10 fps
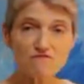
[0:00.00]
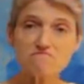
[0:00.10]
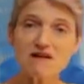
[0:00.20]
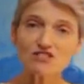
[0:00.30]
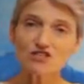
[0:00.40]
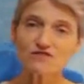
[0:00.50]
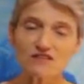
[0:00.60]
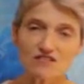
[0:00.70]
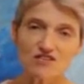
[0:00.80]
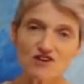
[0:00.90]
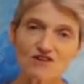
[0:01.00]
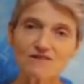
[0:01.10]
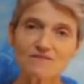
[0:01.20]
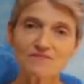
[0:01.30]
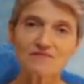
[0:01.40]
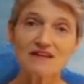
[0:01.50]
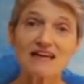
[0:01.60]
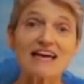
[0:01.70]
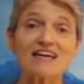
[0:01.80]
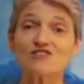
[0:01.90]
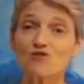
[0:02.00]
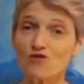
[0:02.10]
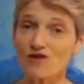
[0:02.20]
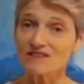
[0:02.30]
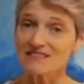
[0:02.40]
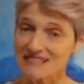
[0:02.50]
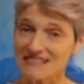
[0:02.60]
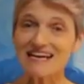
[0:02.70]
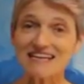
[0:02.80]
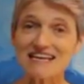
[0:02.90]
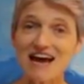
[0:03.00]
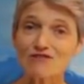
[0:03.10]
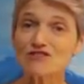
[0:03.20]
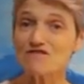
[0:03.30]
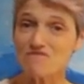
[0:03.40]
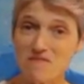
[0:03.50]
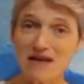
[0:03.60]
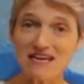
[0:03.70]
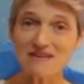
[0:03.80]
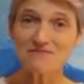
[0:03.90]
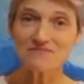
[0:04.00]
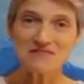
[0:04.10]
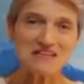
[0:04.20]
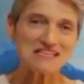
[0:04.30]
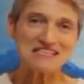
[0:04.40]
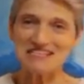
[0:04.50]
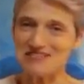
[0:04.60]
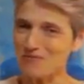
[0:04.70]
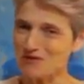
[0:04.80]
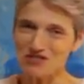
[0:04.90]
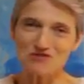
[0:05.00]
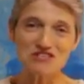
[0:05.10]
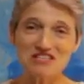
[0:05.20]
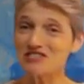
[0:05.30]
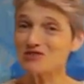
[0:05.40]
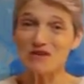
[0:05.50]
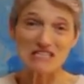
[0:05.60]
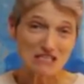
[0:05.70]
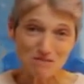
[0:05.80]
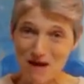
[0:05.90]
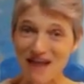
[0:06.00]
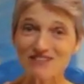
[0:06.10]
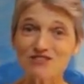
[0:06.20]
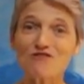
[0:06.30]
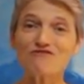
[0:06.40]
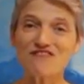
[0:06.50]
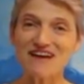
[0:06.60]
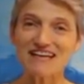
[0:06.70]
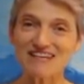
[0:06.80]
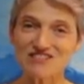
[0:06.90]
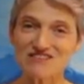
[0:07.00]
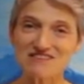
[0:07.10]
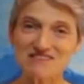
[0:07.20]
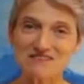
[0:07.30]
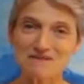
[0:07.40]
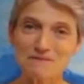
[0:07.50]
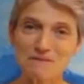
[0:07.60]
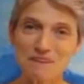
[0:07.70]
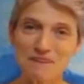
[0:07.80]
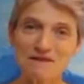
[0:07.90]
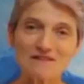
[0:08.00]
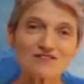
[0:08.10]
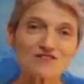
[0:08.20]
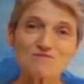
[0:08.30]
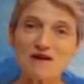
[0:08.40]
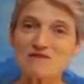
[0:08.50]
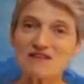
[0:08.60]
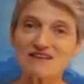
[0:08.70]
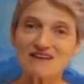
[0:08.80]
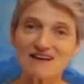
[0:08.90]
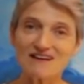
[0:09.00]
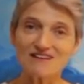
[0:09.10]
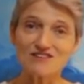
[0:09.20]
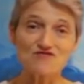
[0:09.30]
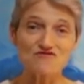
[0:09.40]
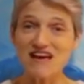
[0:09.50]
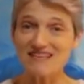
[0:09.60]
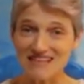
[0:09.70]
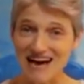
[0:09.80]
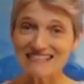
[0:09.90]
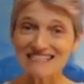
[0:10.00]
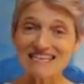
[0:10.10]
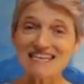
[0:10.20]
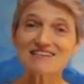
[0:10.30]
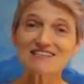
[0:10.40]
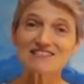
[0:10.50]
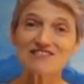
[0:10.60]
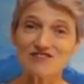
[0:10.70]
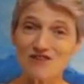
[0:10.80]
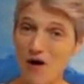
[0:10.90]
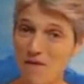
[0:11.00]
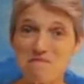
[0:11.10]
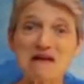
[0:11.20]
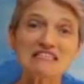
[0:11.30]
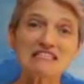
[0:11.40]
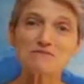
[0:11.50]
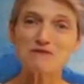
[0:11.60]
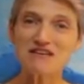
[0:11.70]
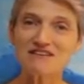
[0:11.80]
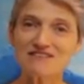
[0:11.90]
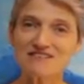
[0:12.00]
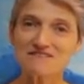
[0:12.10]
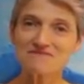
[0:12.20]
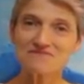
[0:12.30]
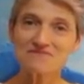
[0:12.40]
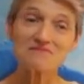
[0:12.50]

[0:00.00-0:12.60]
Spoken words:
for much of this year in your second house of money. This is opportunities to expand your finances, to maybe create ideas that are money spinners.